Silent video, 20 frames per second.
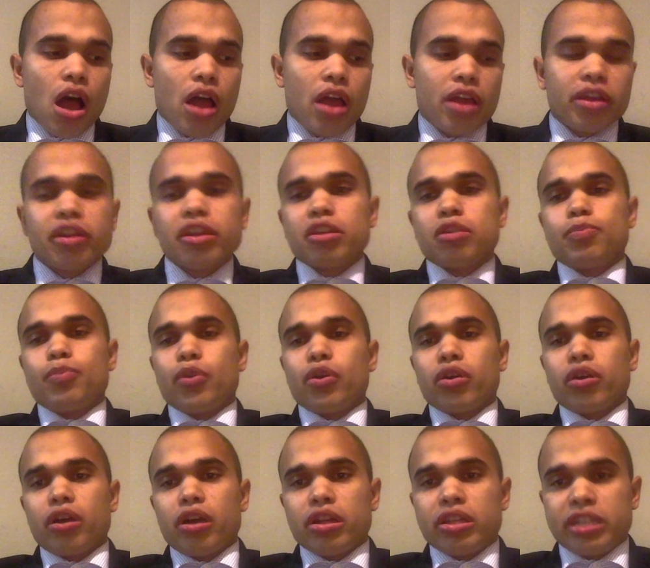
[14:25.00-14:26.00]
In his
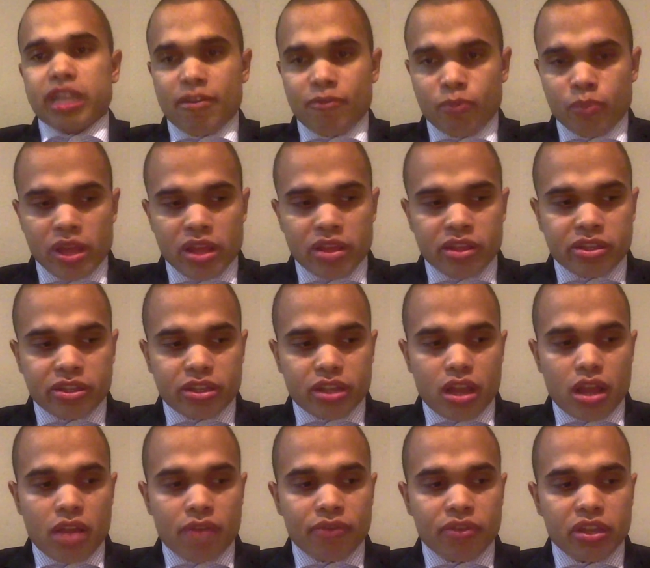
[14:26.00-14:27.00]
book, Seven Myths
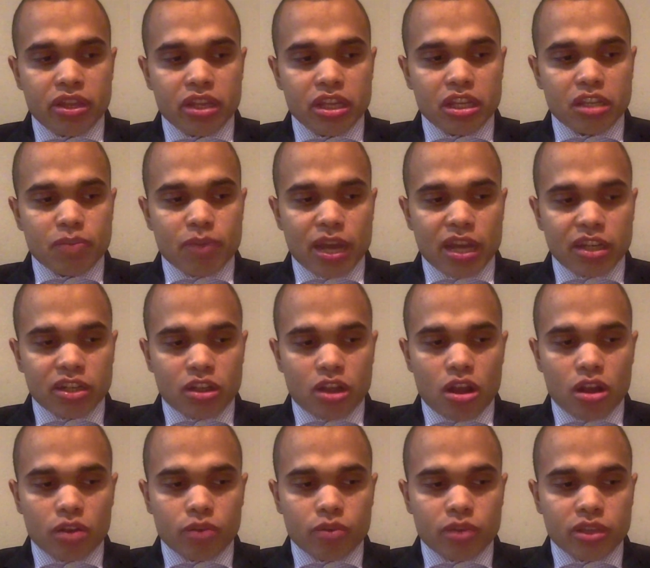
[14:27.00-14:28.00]
of the Spanish
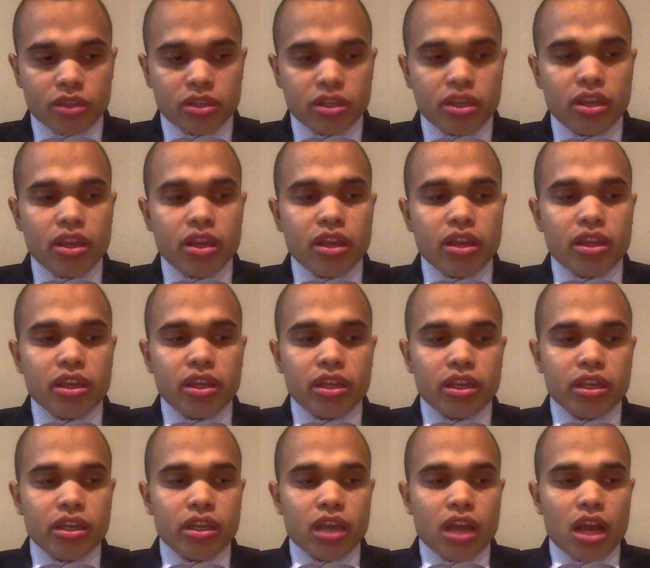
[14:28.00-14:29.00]
Conquest,
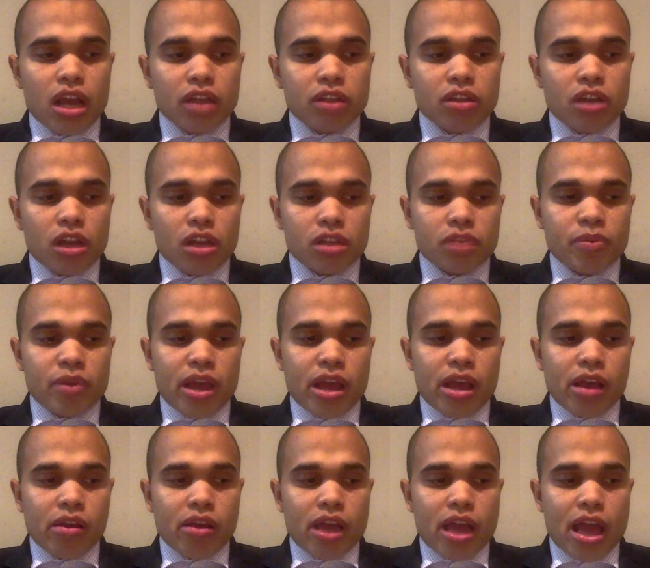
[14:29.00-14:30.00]
he talks
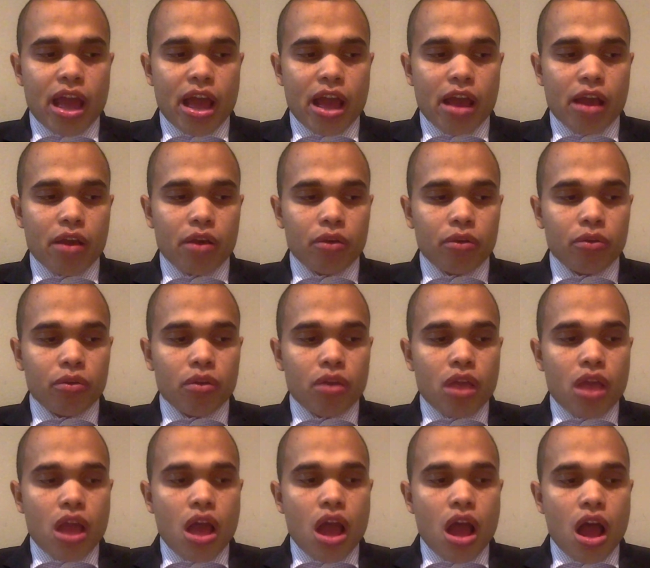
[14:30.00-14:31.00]
about how
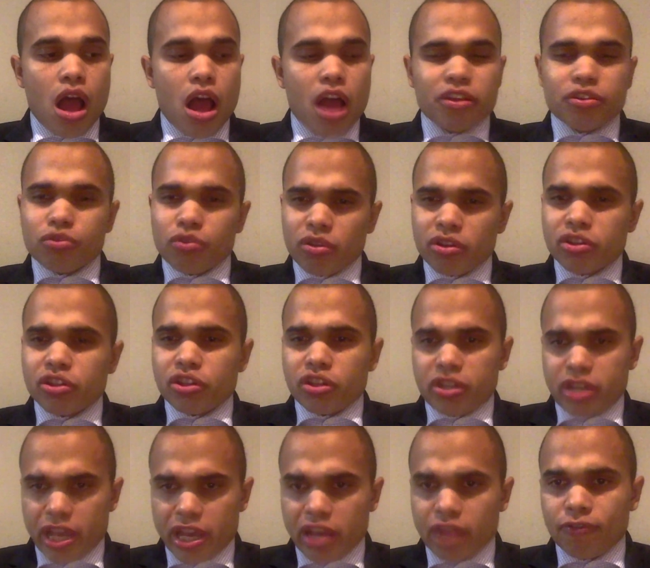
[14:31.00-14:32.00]
it's sort of just
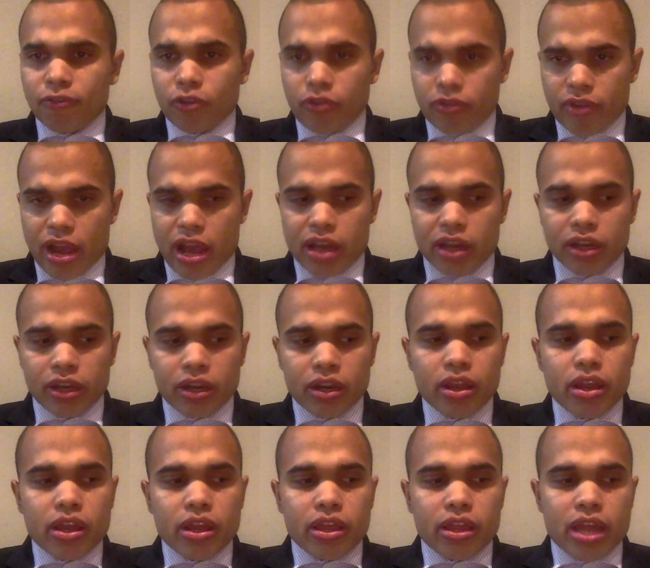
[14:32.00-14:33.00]
taken for granted
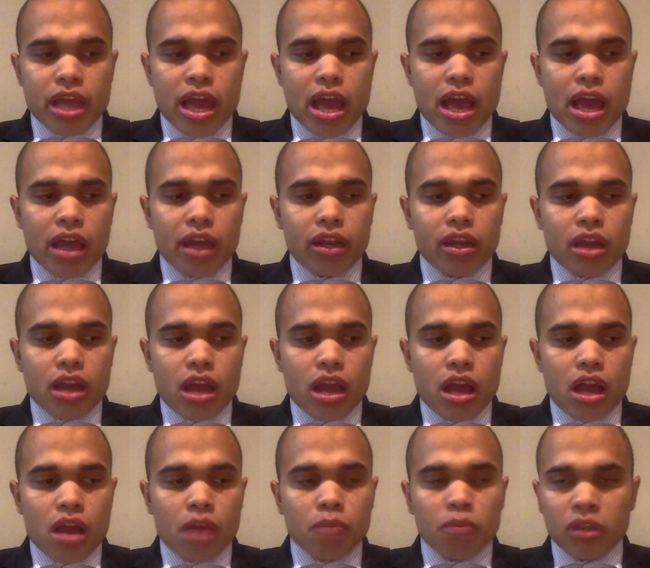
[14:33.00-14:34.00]
that
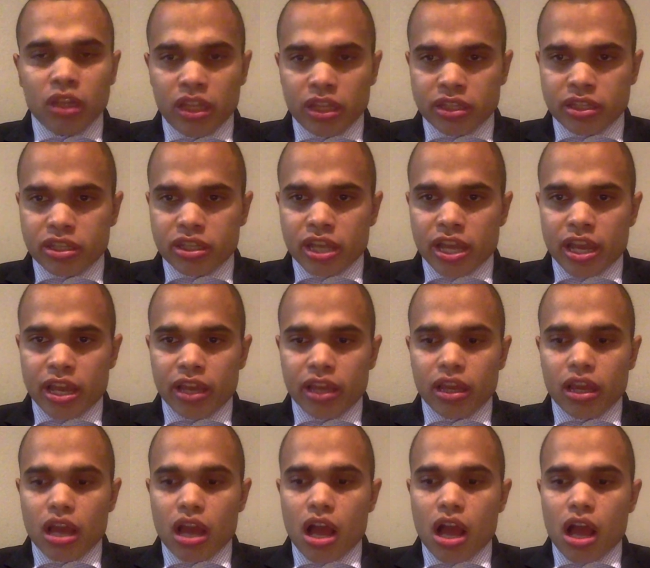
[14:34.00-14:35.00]
Melince
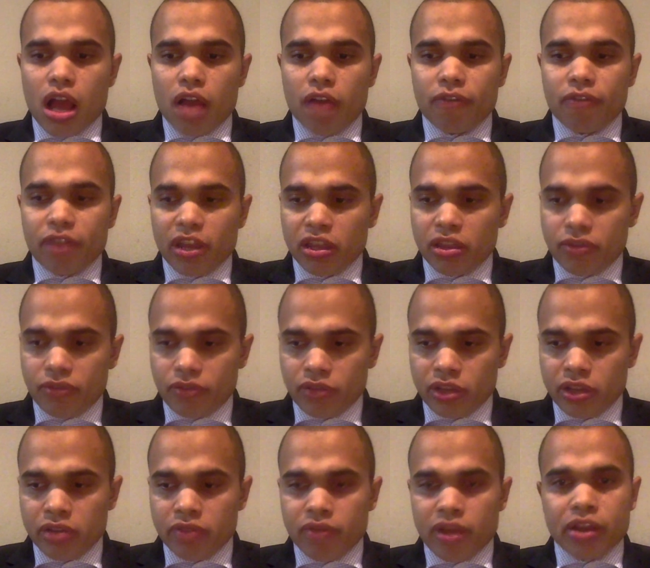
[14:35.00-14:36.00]

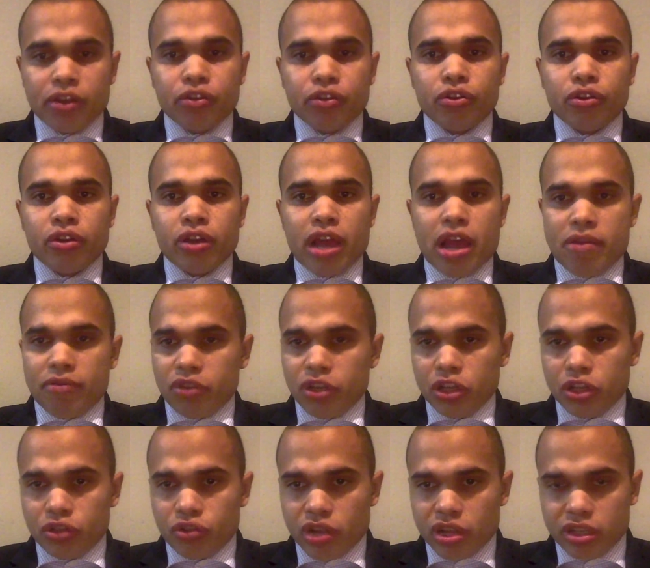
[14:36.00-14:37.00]
faithfully rendered
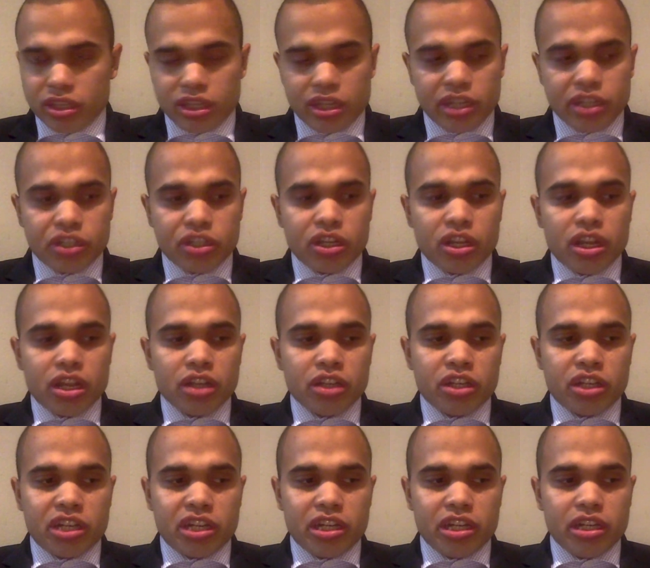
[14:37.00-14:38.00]
every translation
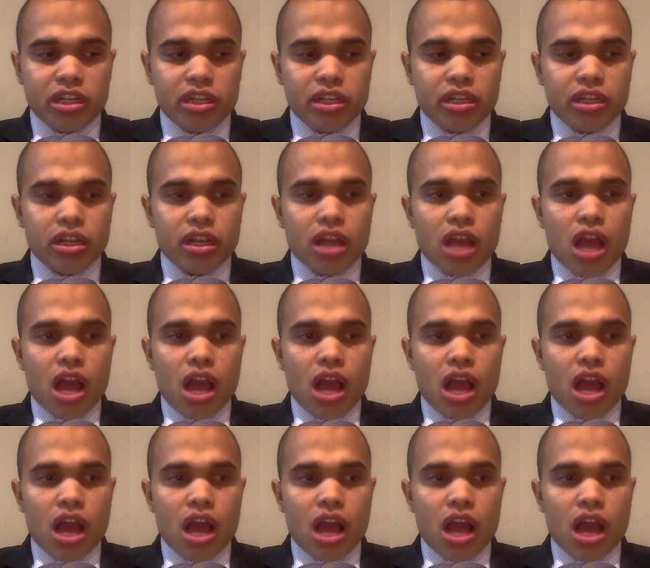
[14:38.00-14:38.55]
she